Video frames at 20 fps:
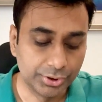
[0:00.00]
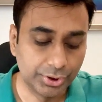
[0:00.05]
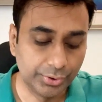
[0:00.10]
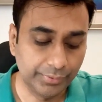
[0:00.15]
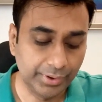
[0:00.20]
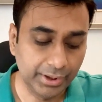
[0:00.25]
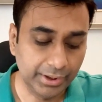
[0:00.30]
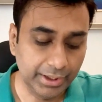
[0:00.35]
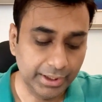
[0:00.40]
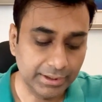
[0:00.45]
So
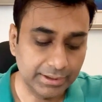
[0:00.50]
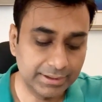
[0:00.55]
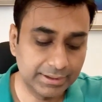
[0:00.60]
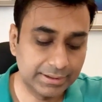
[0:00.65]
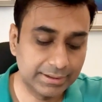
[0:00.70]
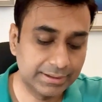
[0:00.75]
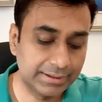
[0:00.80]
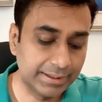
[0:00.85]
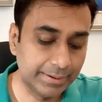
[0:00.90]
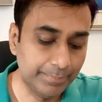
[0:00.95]
you can get
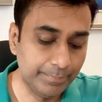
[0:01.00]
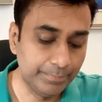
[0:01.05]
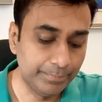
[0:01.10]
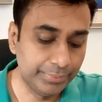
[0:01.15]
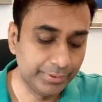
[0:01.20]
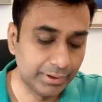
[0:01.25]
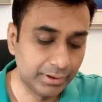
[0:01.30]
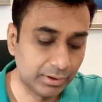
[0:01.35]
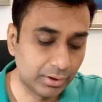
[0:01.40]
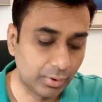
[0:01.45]

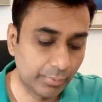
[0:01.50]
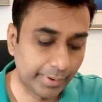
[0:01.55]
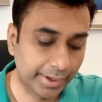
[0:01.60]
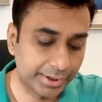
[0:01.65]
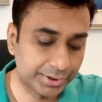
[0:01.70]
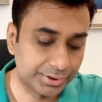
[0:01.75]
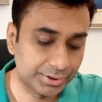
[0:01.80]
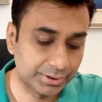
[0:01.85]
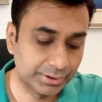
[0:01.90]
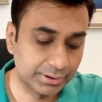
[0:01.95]
simpler
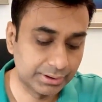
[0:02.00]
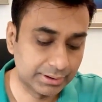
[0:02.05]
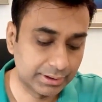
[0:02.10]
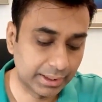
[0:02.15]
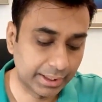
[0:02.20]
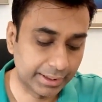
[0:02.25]
questions